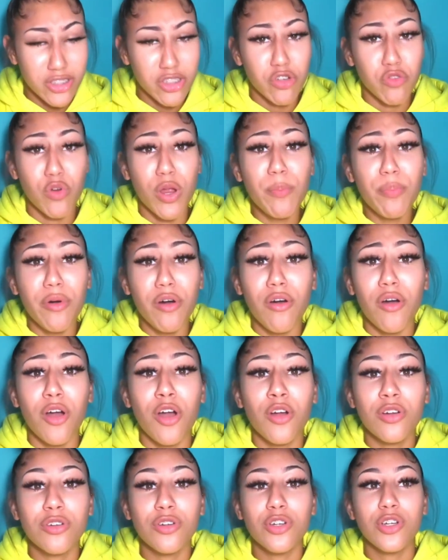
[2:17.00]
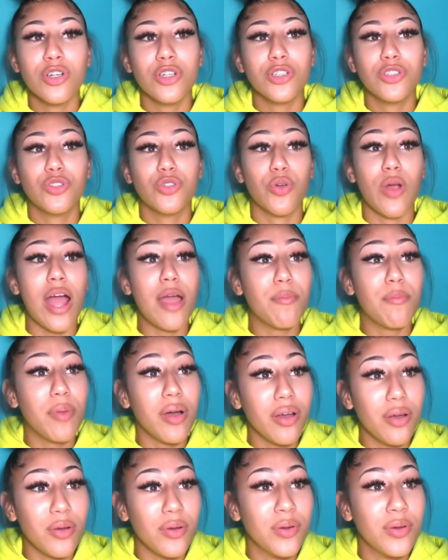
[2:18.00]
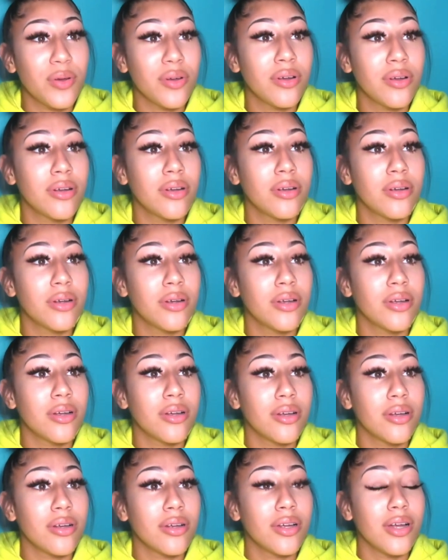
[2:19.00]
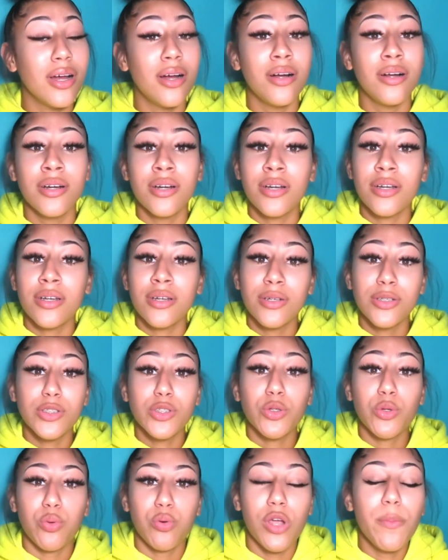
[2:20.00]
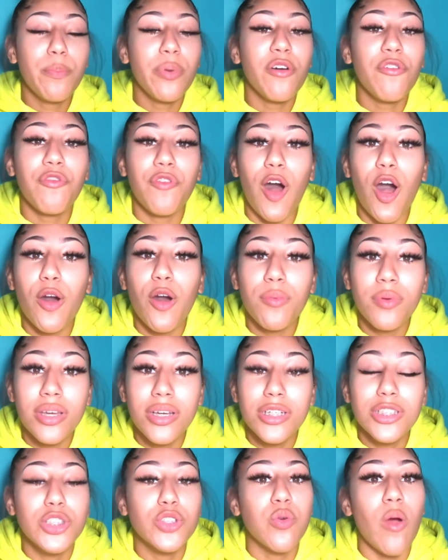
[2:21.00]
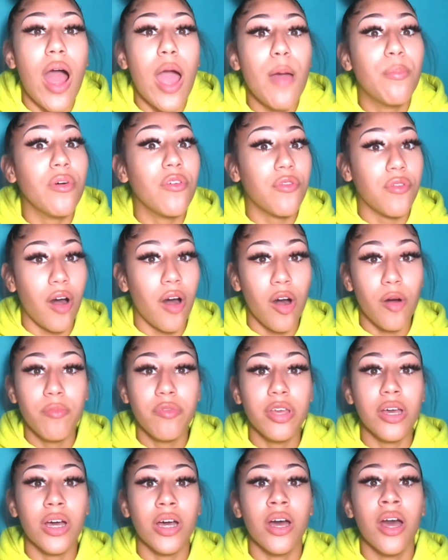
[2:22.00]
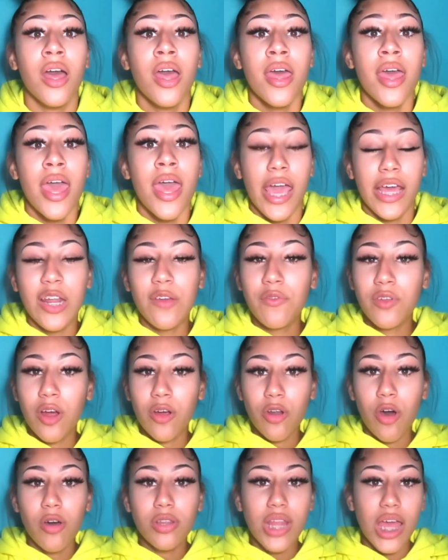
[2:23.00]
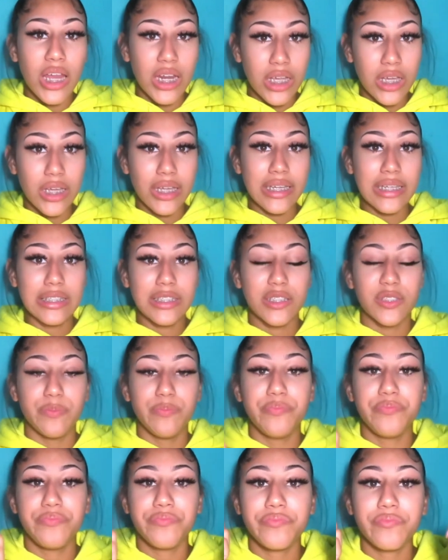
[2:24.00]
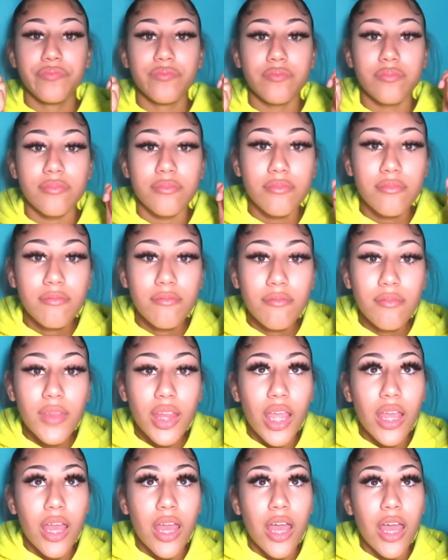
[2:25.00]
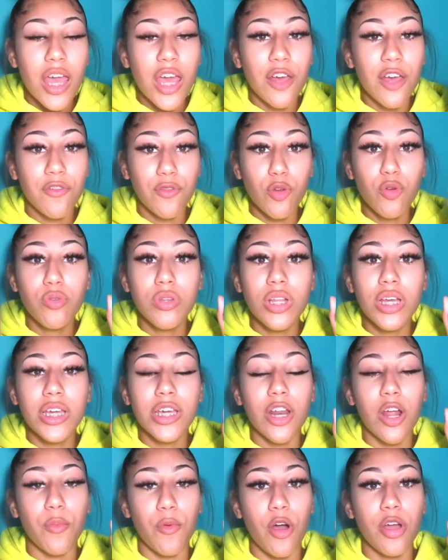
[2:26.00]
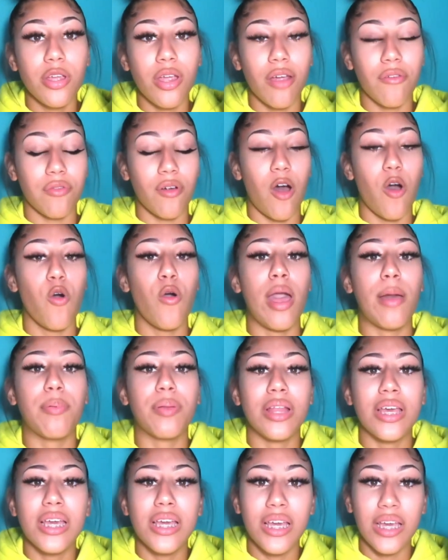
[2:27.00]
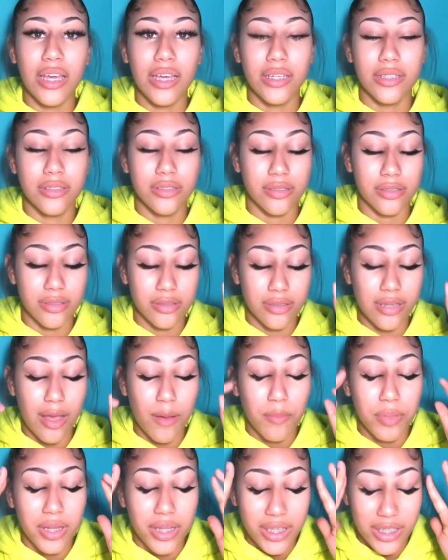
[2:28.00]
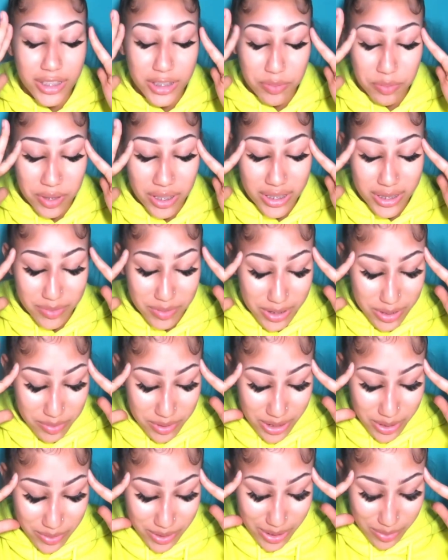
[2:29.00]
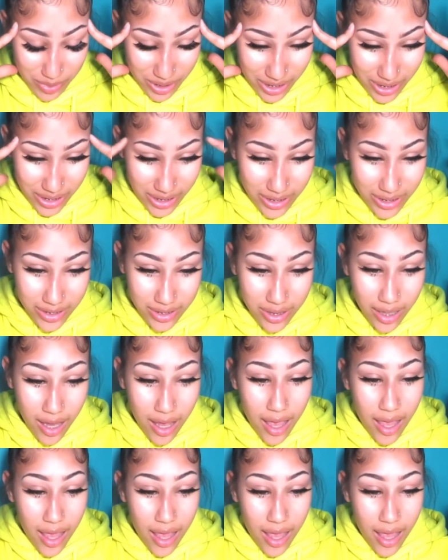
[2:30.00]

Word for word: Triple. Triple. Triple phobia, Triple phobia. Trypophobia. And if you don't know what that is, if you look it up on your phone, please, please, please, please, please, please, please